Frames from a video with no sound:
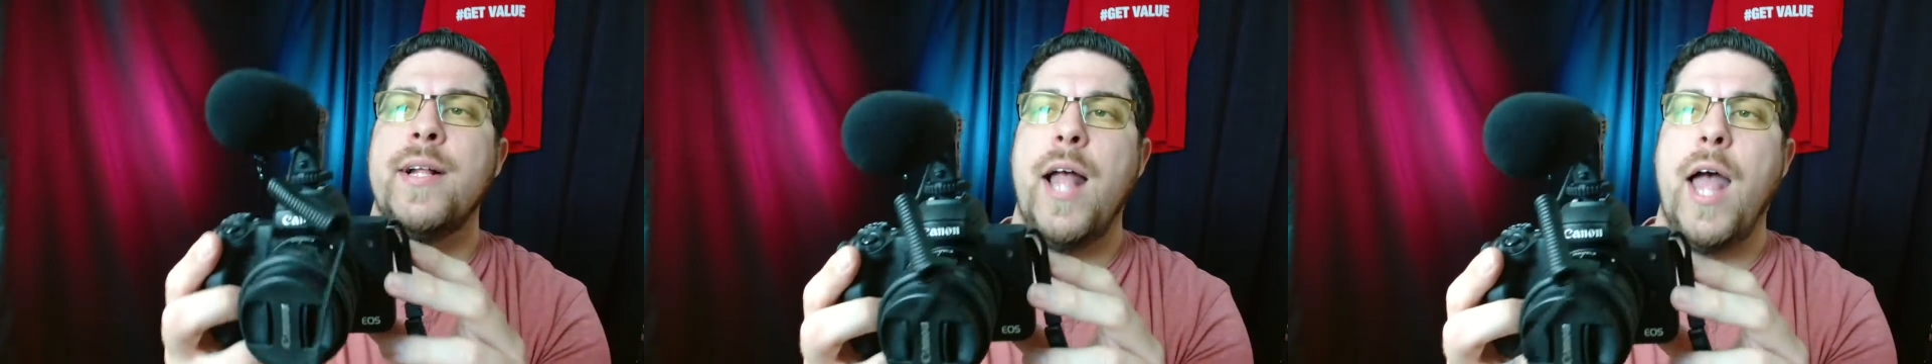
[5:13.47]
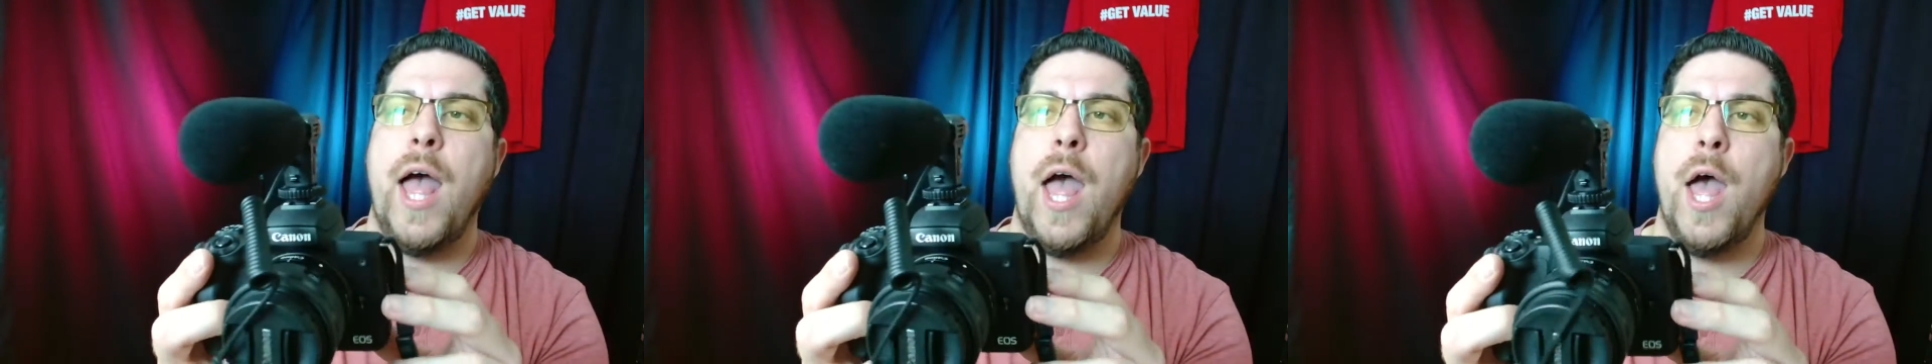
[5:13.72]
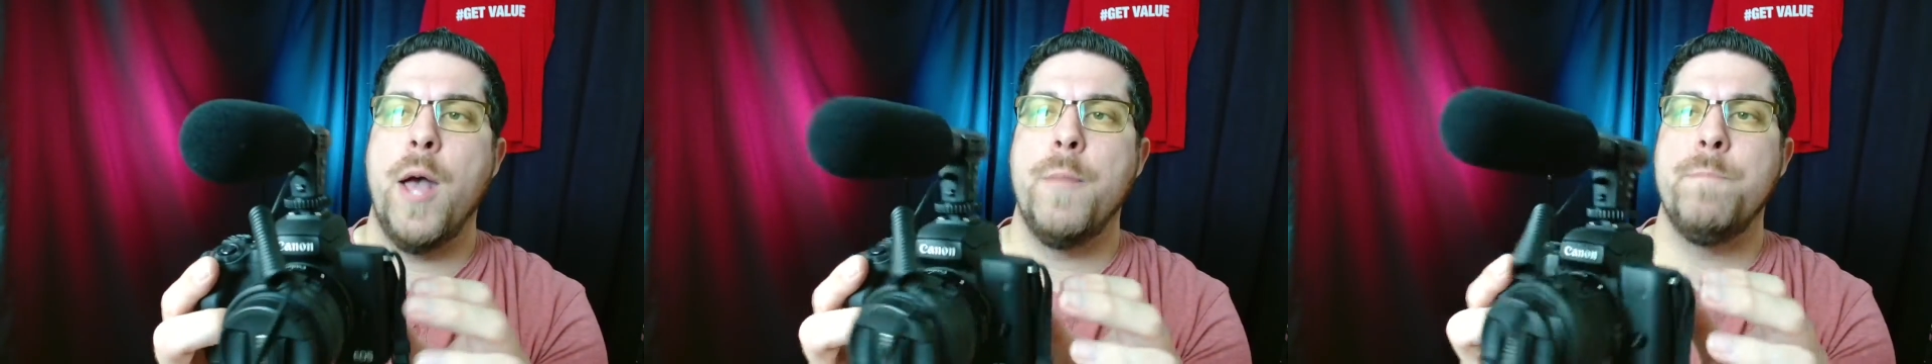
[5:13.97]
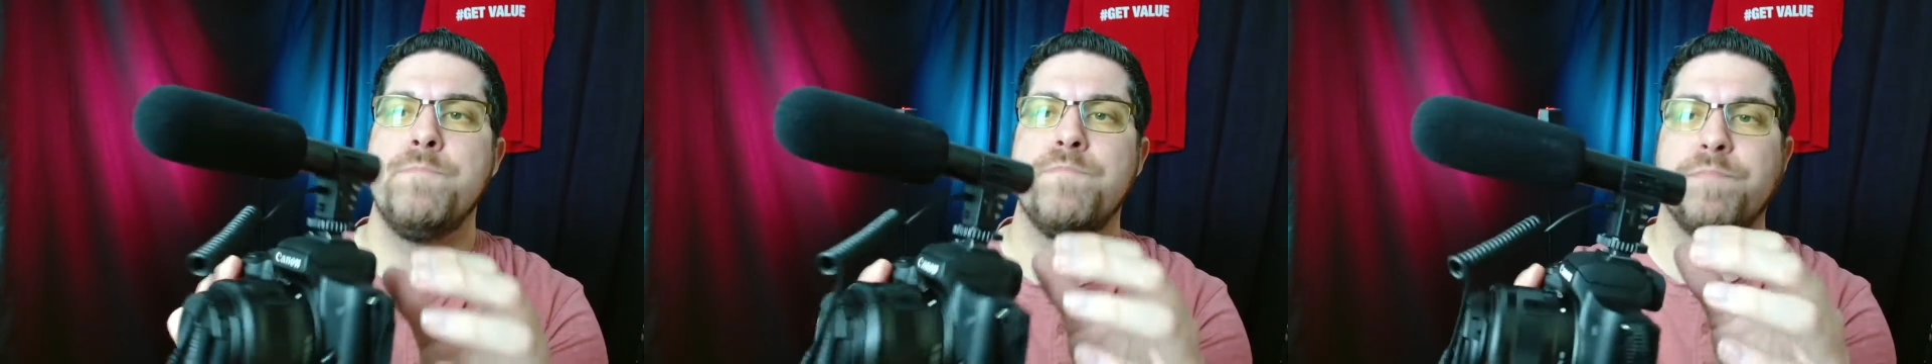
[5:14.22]

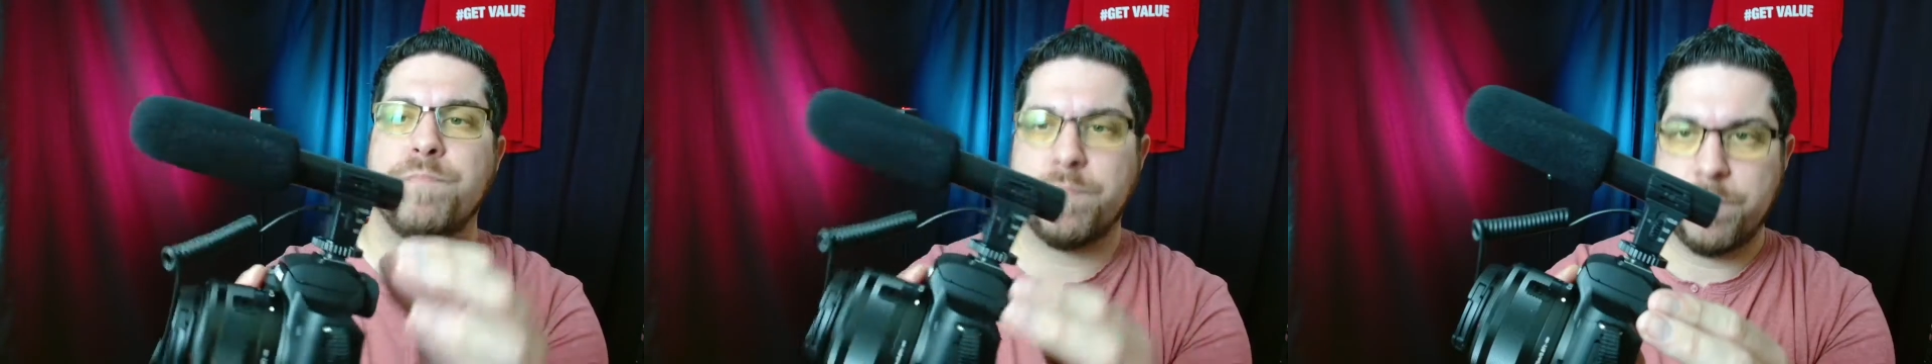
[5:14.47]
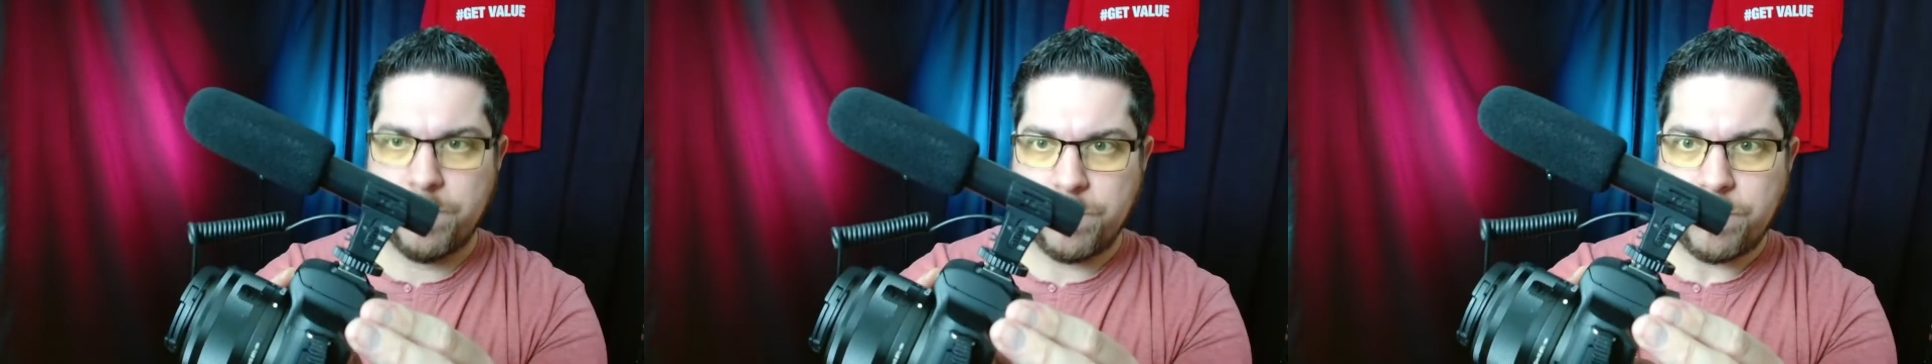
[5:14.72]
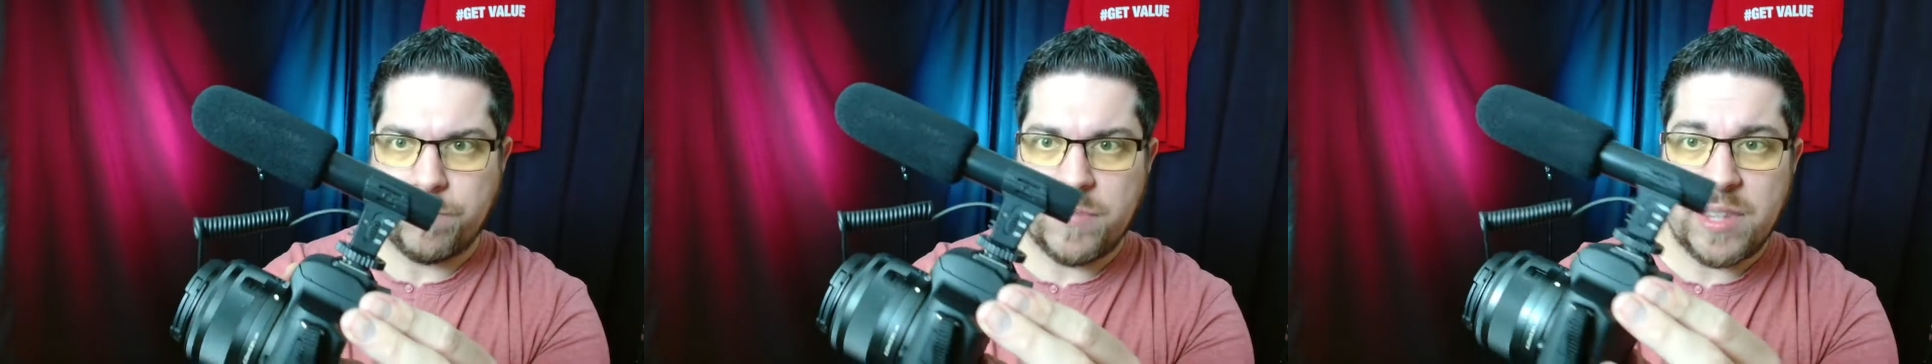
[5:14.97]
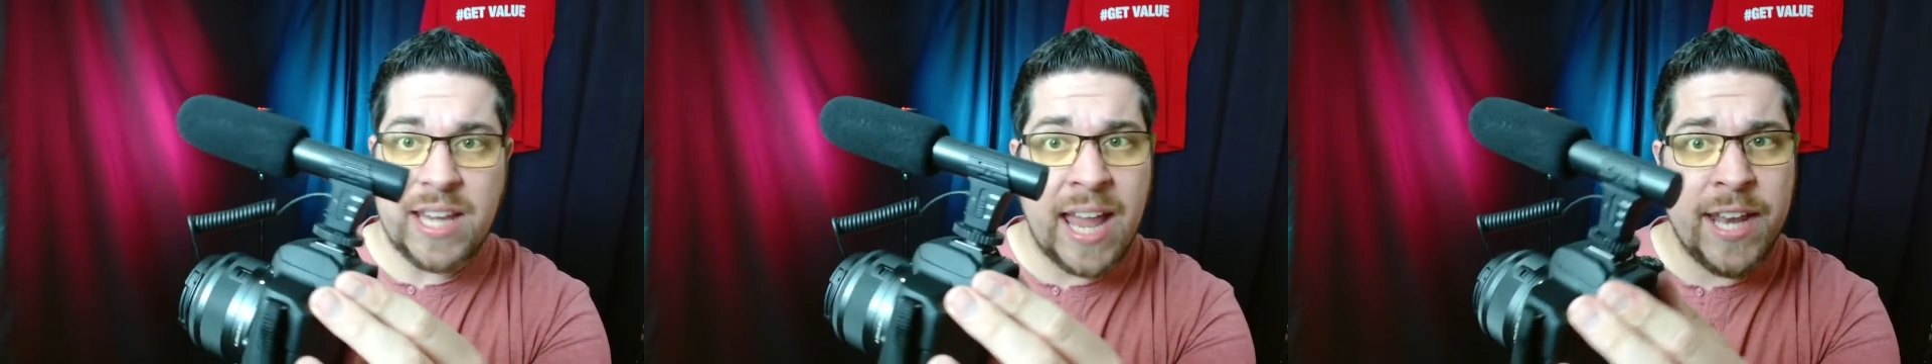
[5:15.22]
And
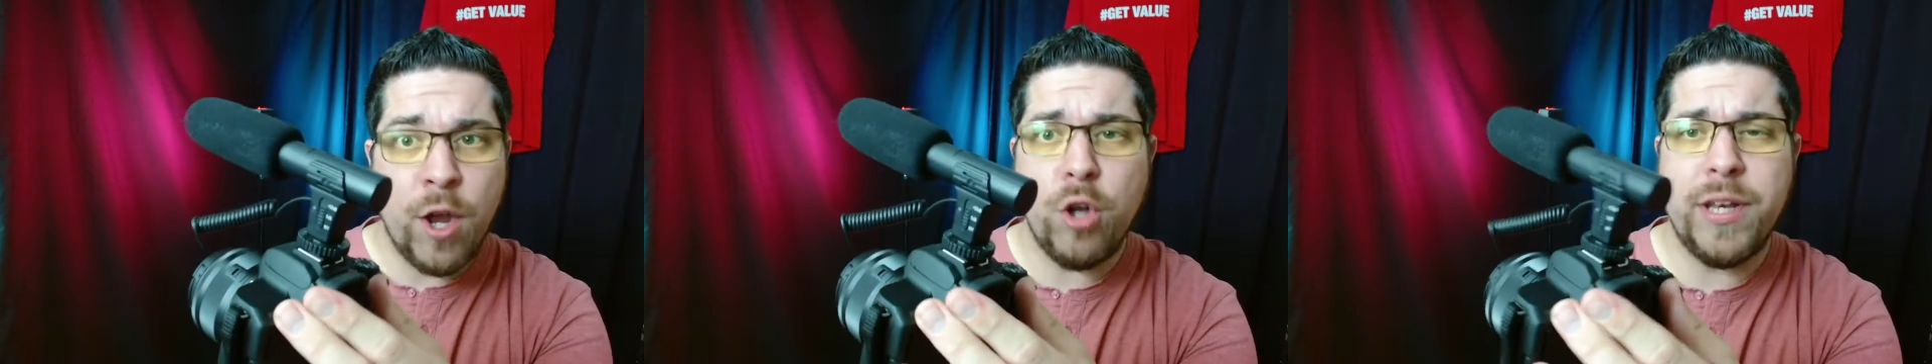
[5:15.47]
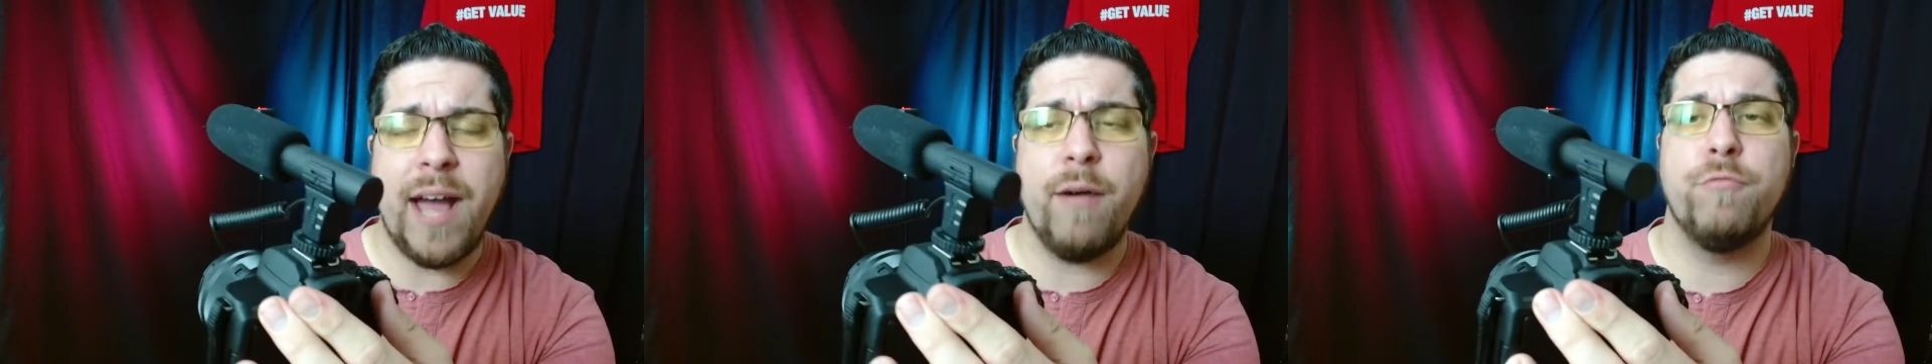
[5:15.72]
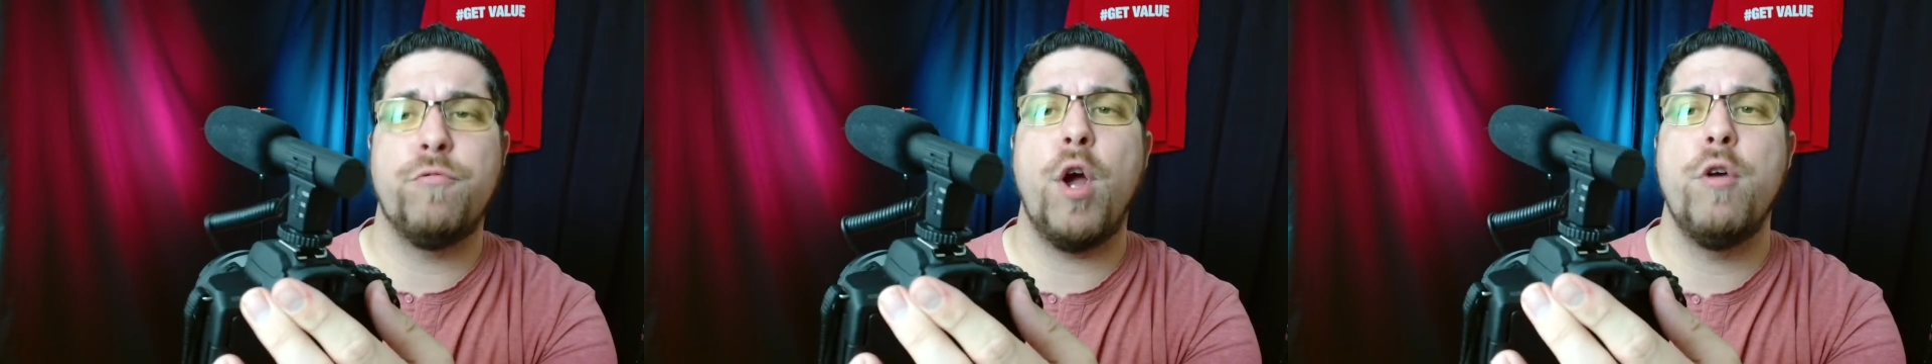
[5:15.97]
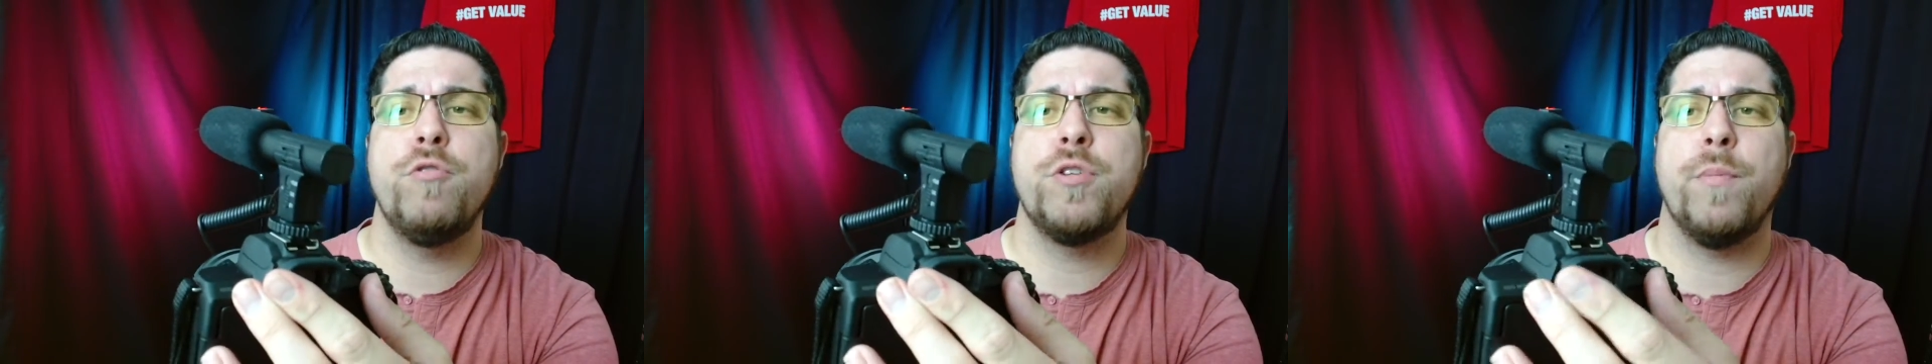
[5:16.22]
on that RØDE